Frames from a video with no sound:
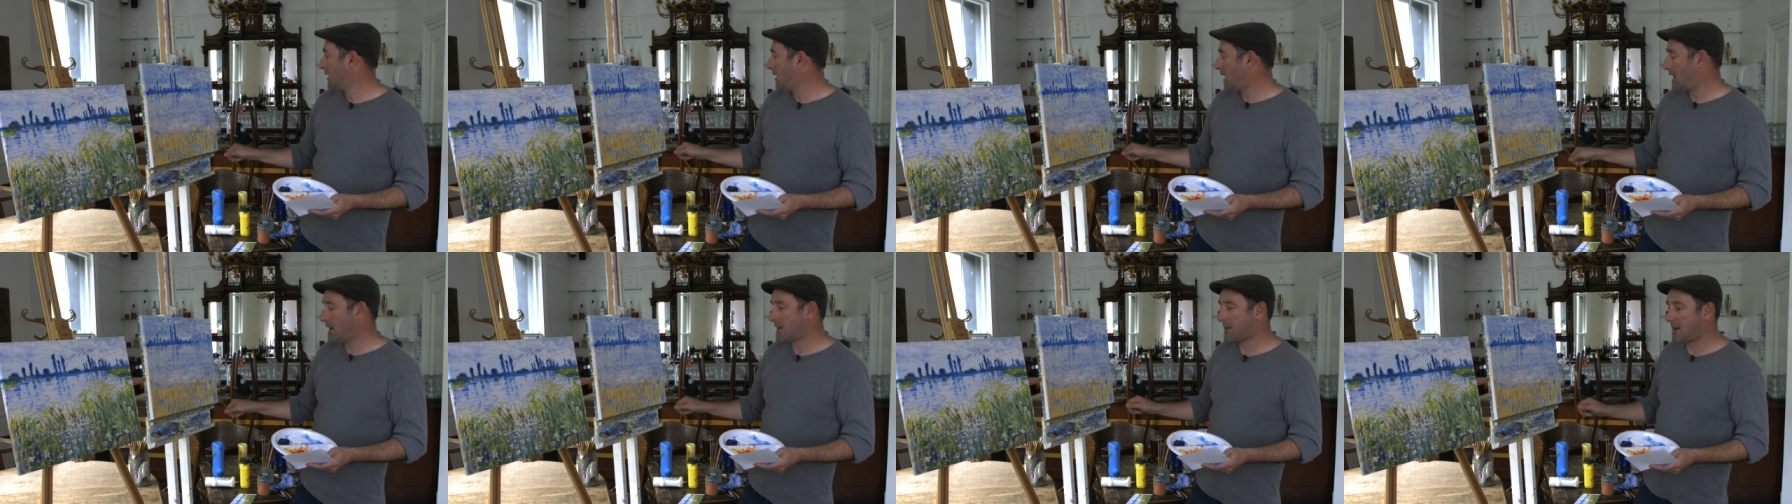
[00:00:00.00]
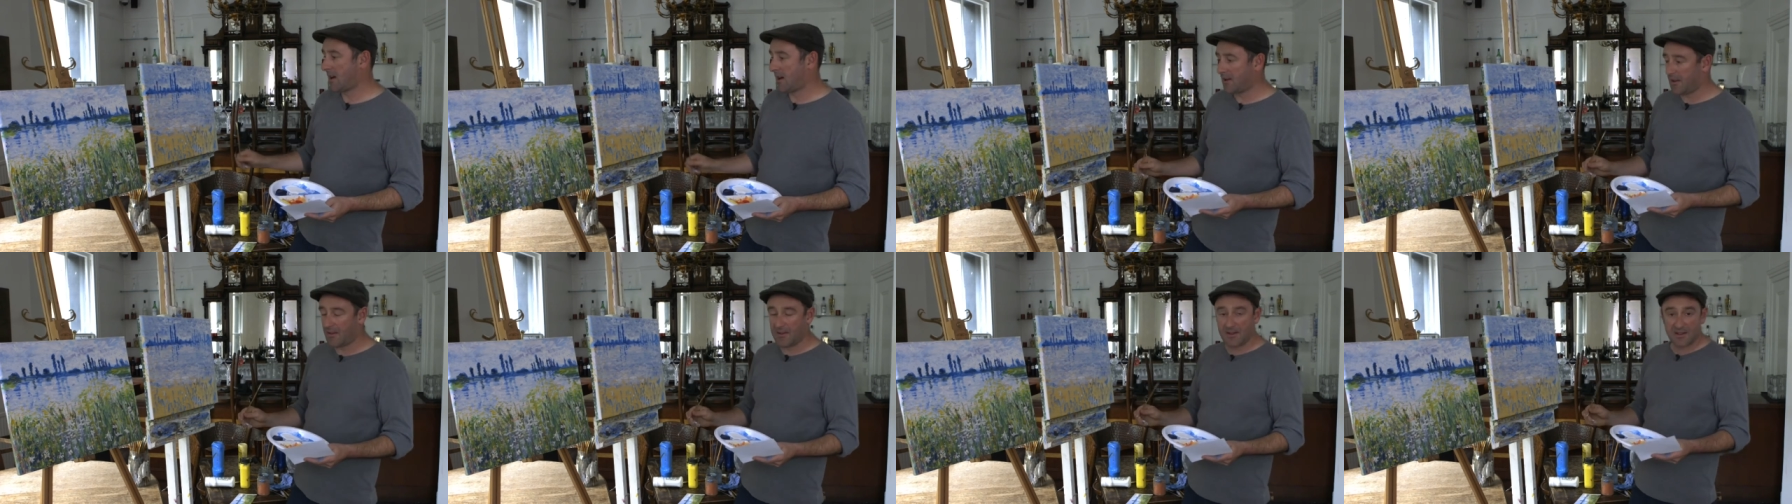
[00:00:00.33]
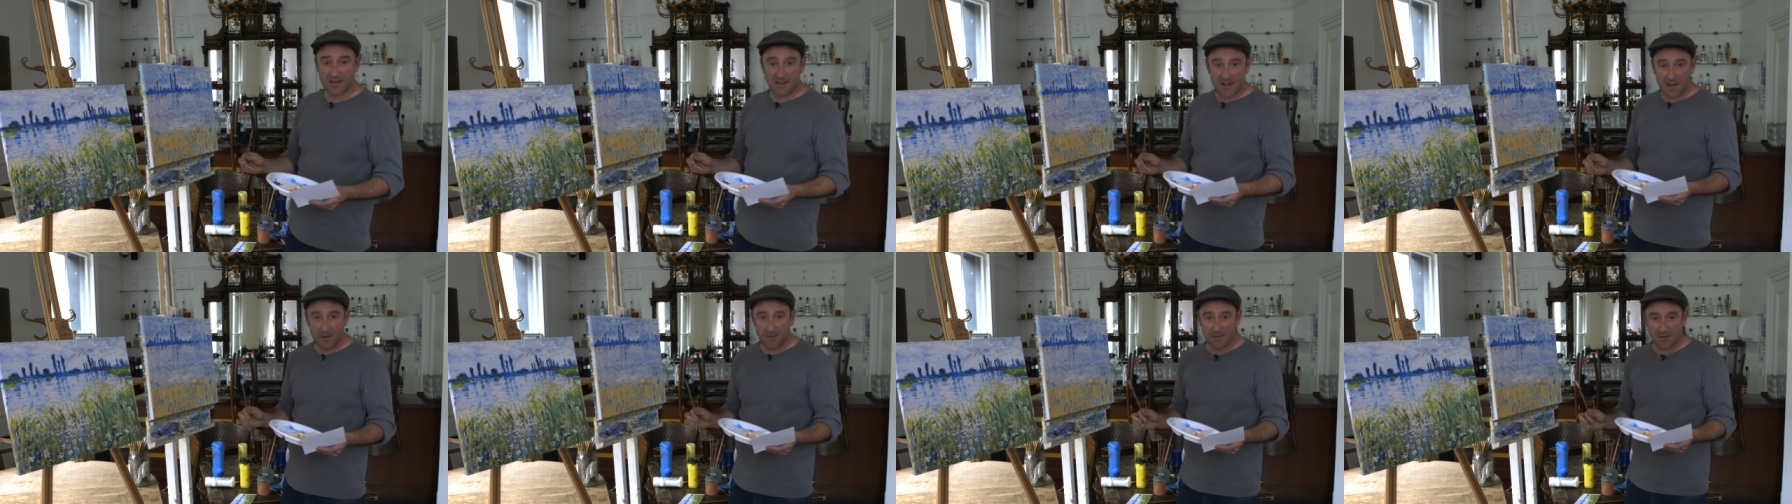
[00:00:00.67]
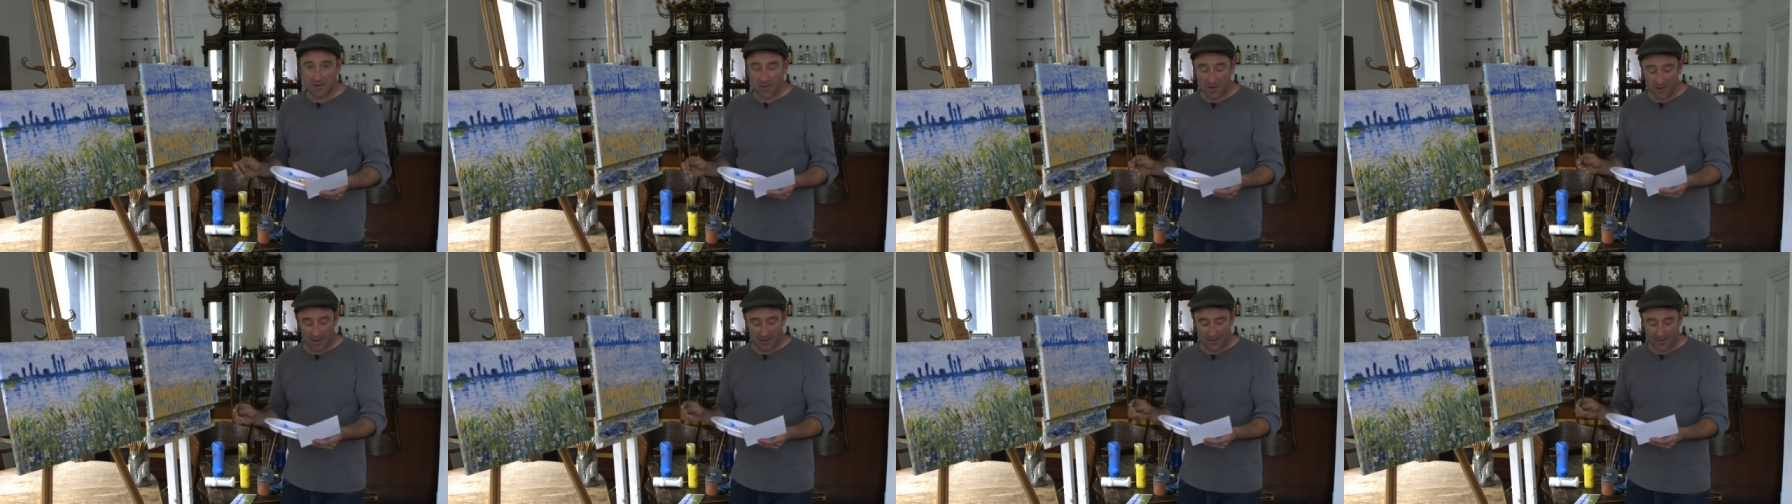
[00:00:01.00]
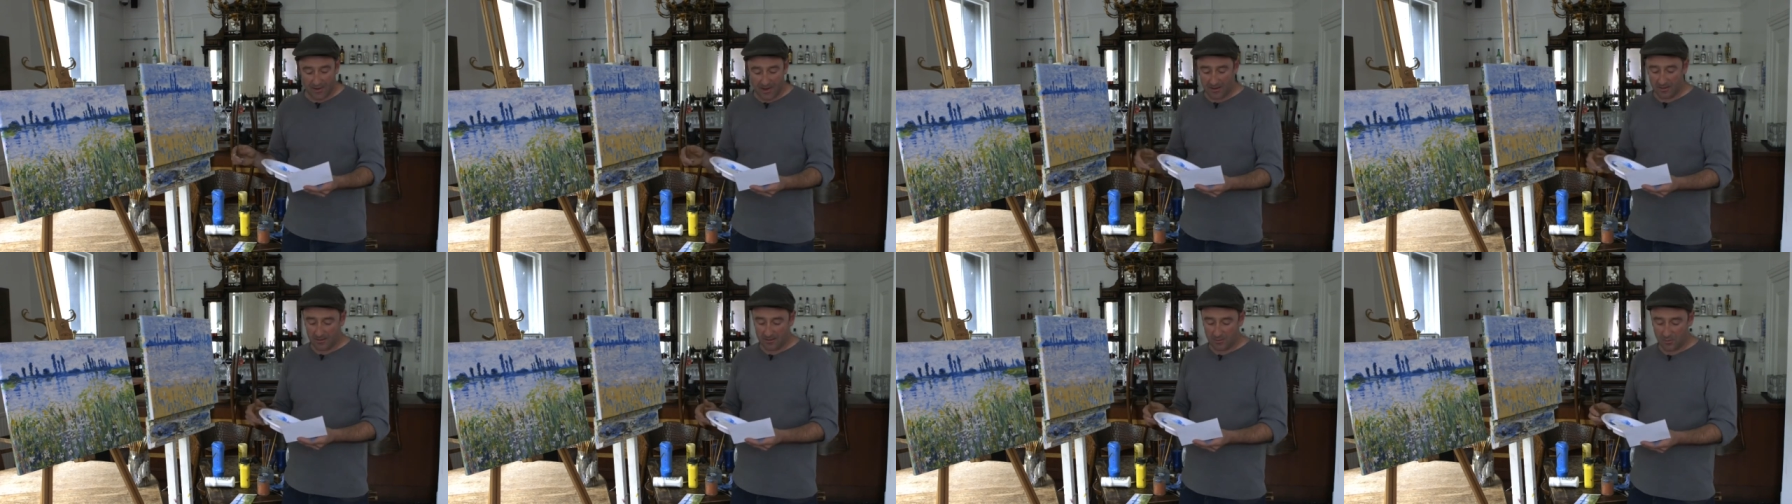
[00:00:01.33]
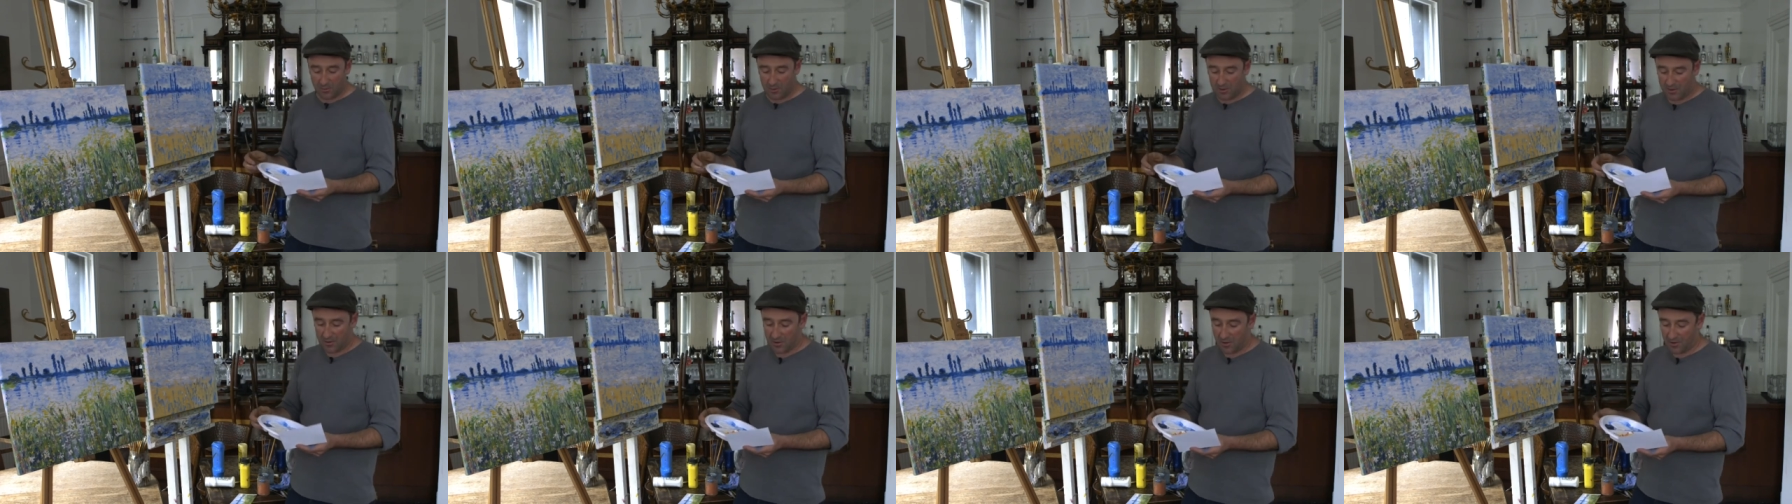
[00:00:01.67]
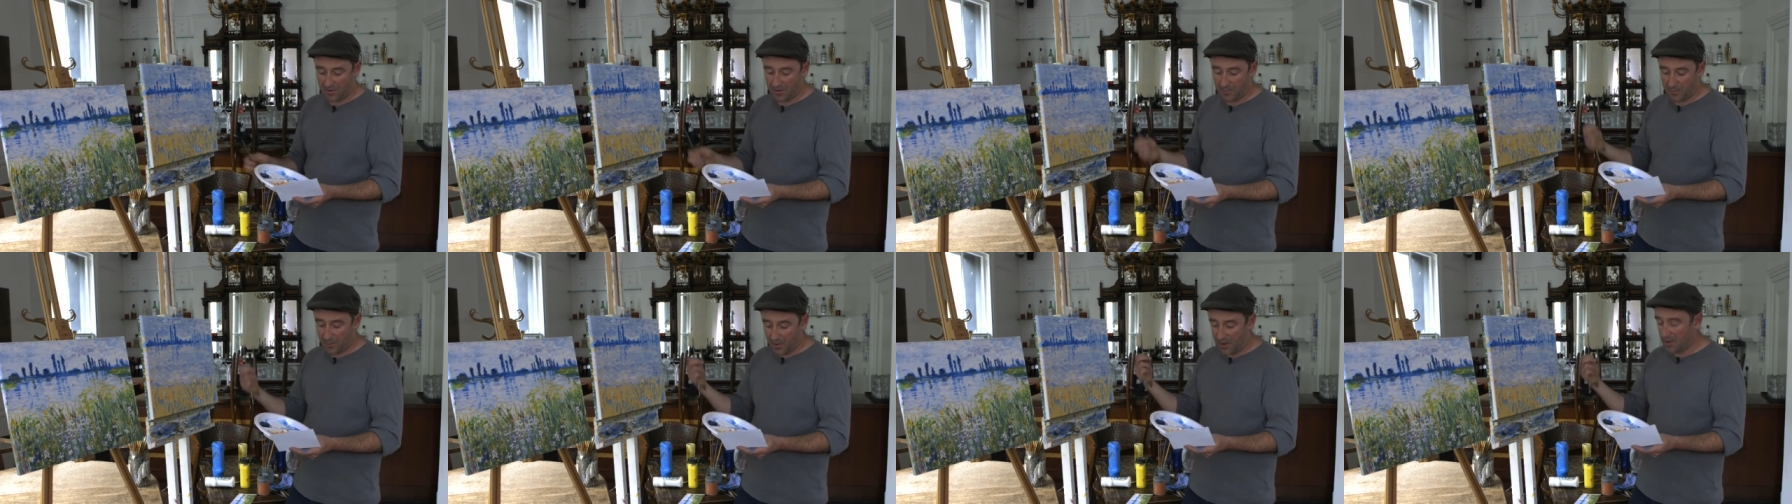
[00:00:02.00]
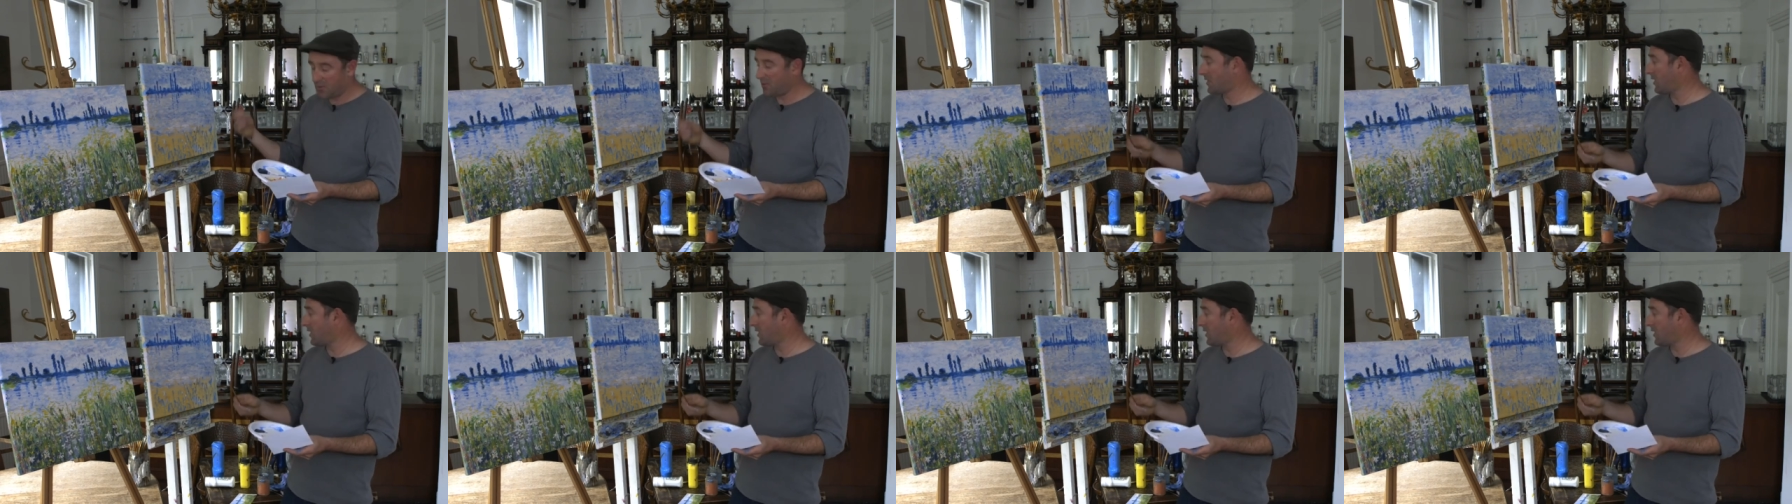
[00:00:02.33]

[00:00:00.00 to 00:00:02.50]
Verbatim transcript: Okay, then the same sort of thing. We've got the blue,